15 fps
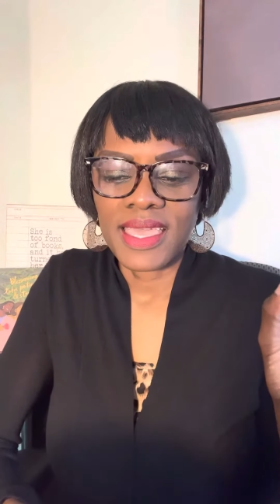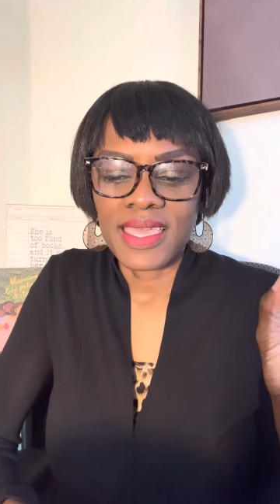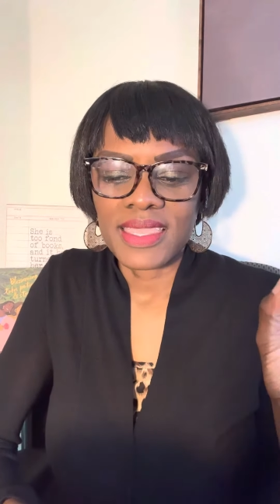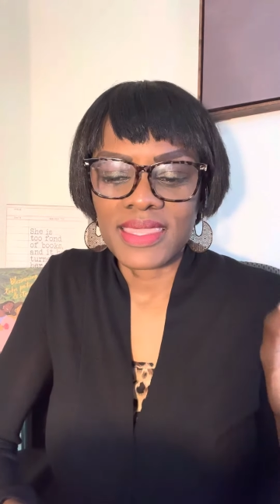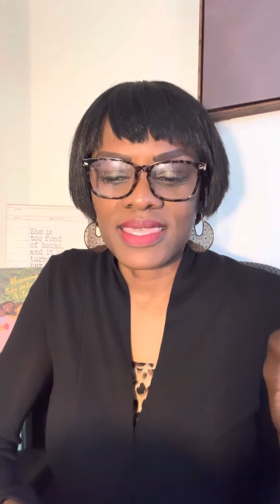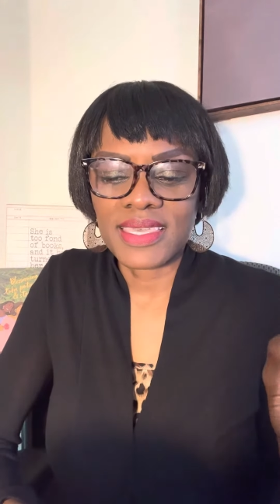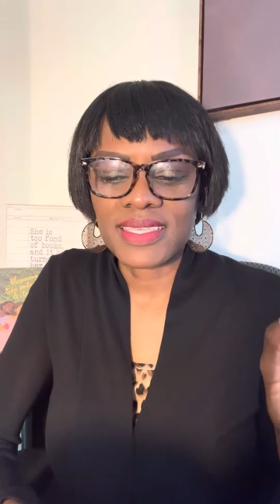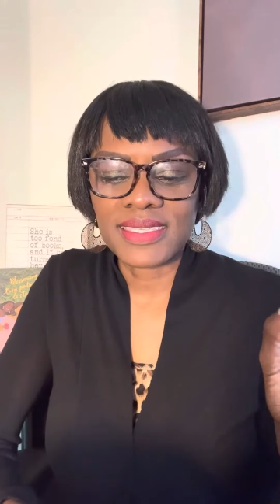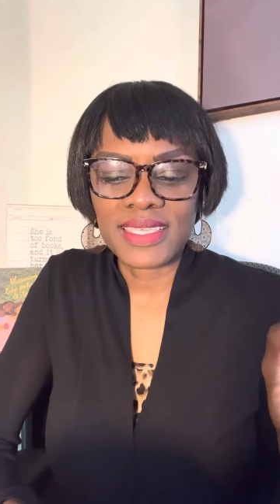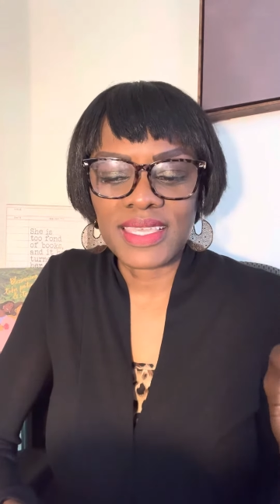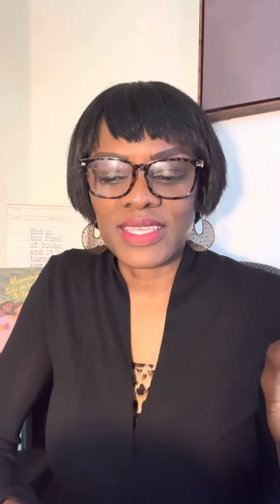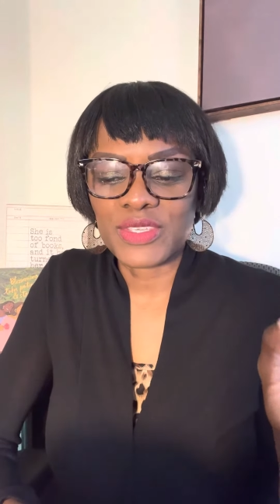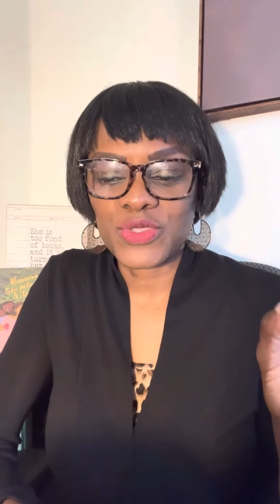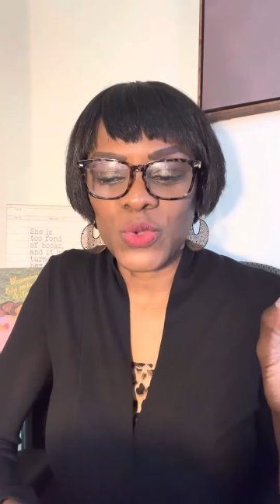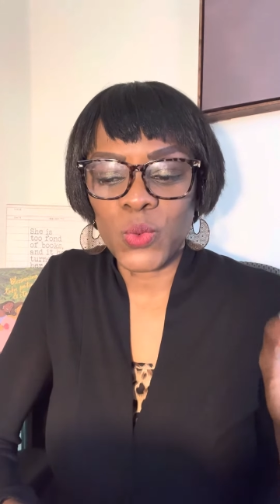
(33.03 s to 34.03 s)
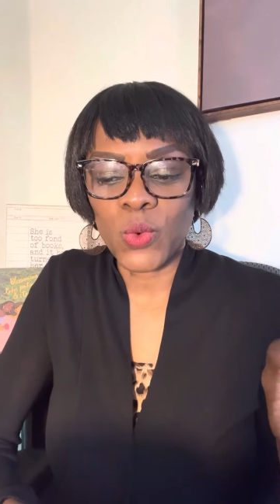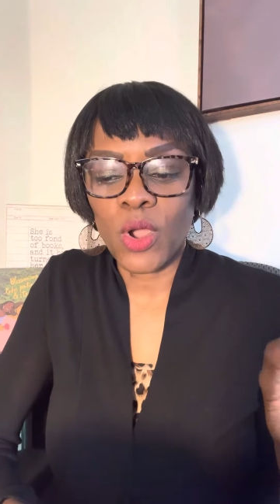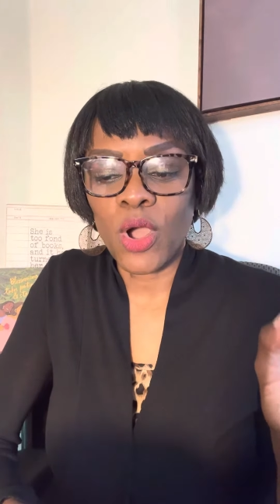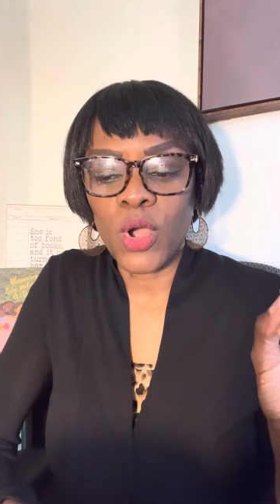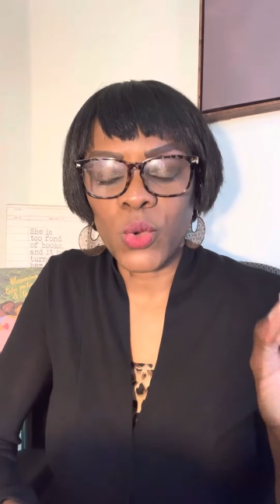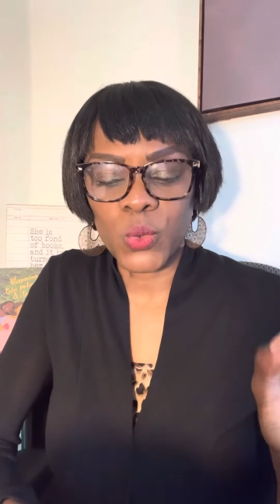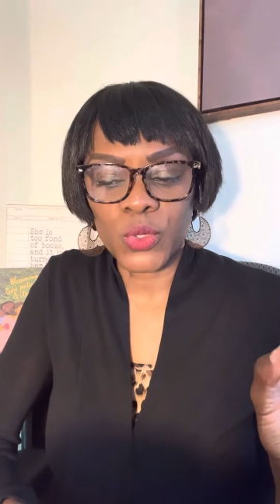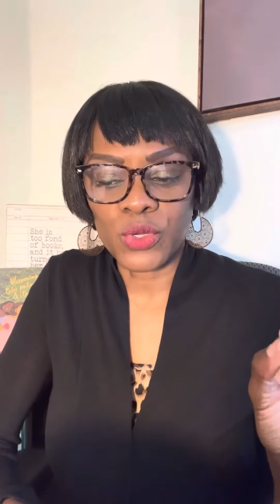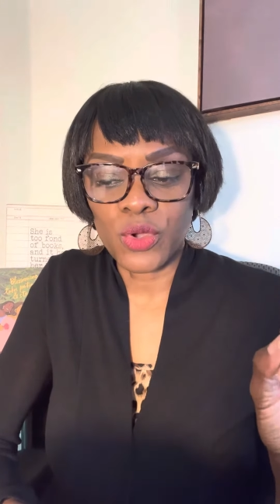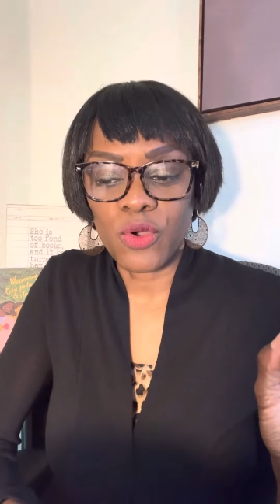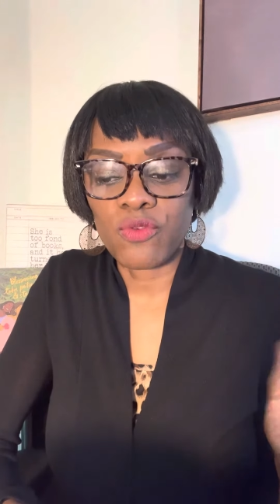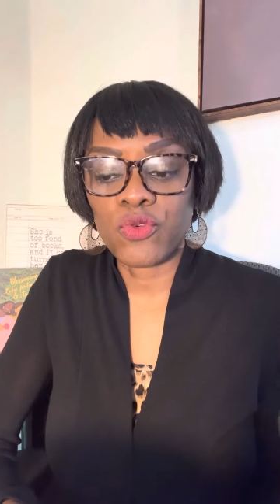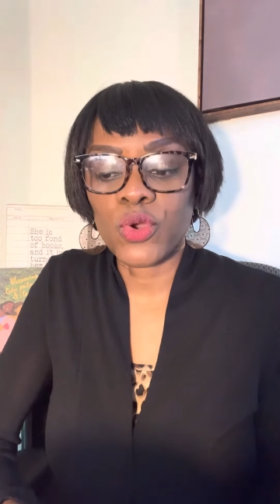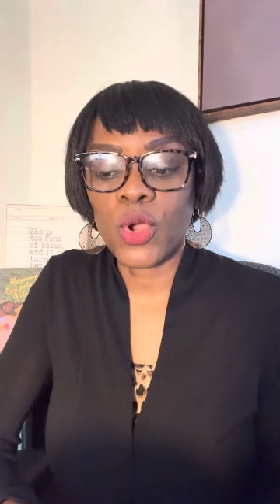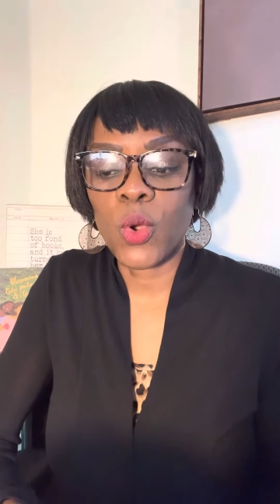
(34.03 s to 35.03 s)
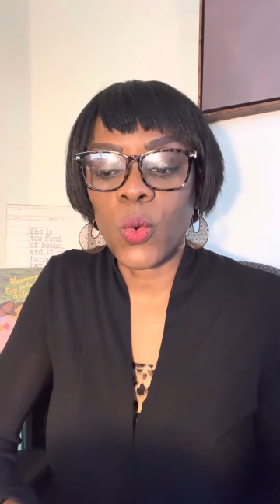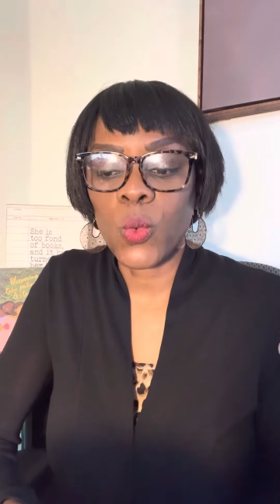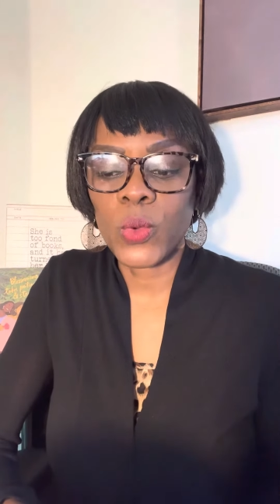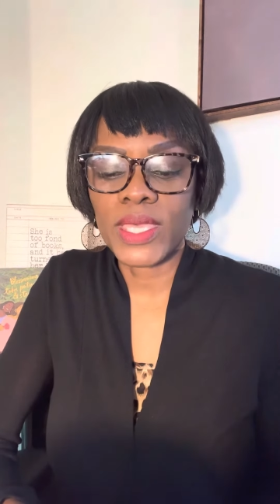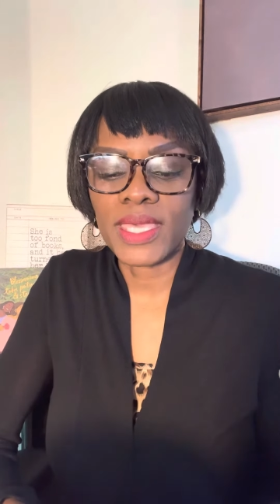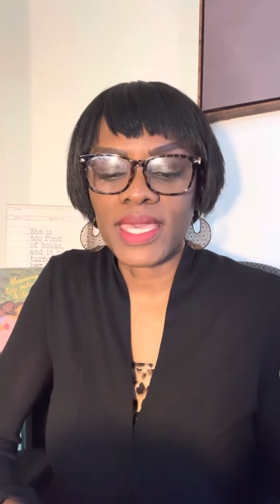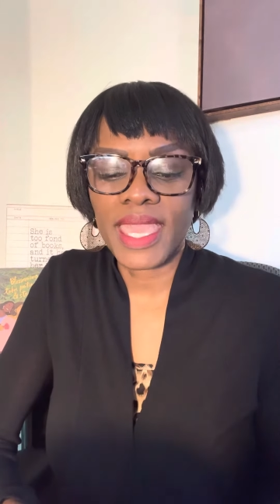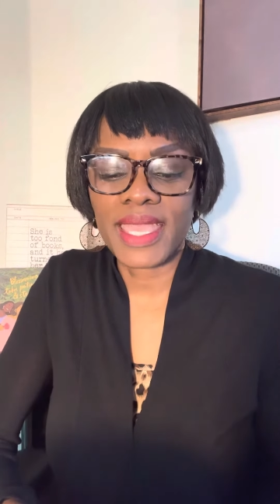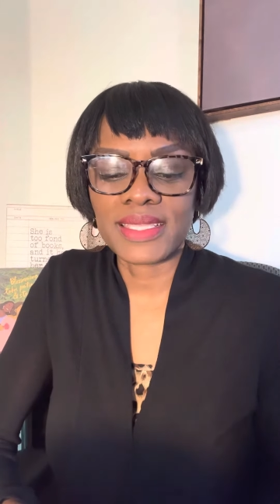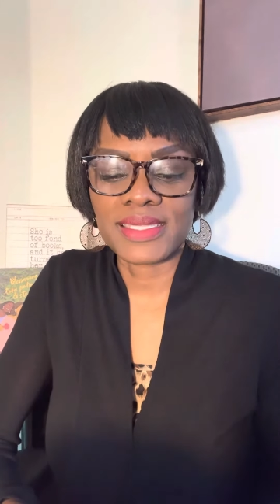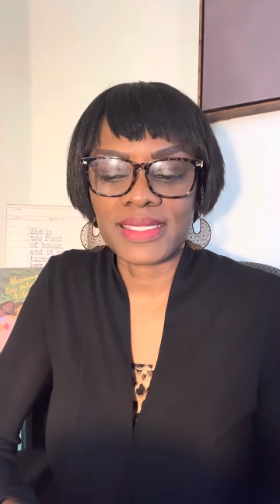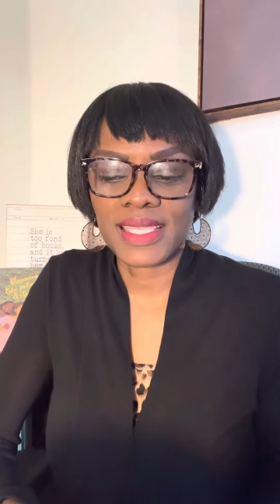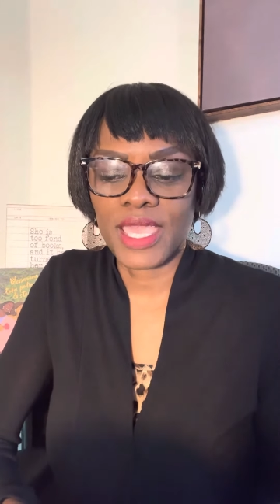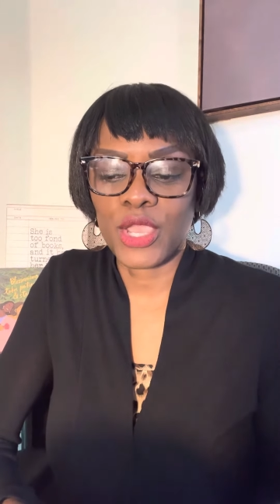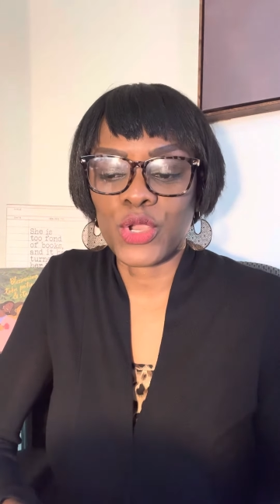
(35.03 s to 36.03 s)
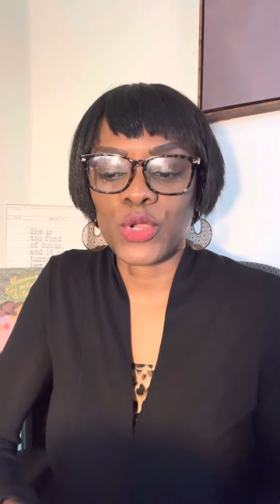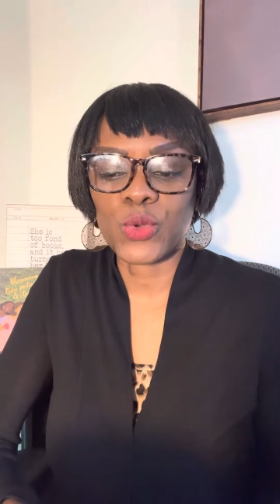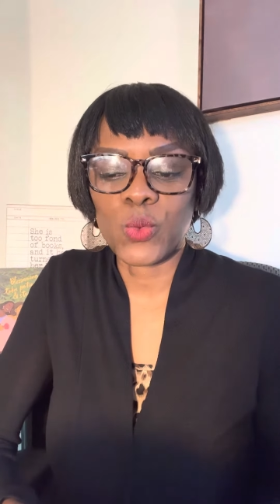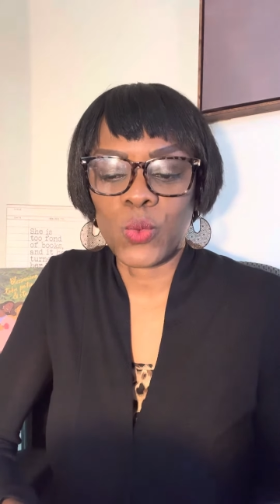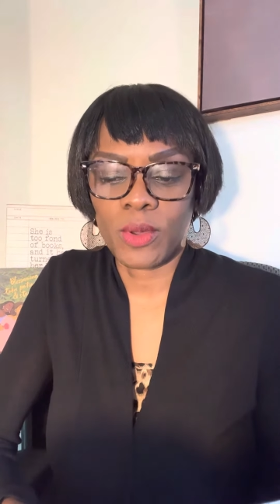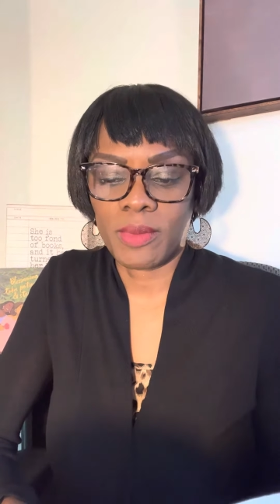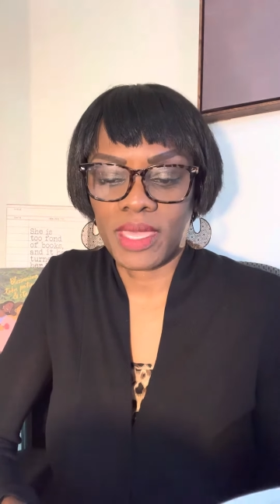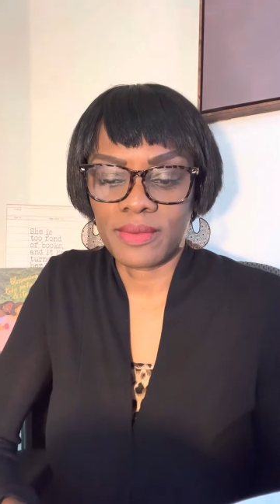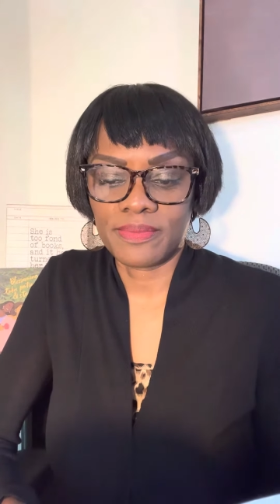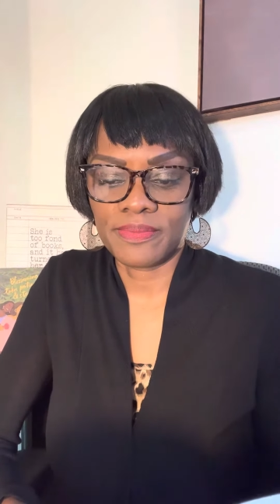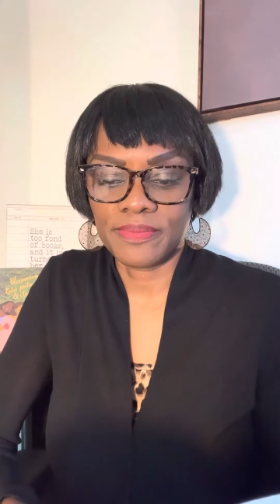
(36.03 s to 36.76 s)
This is the wrong role for a weak and scared woman.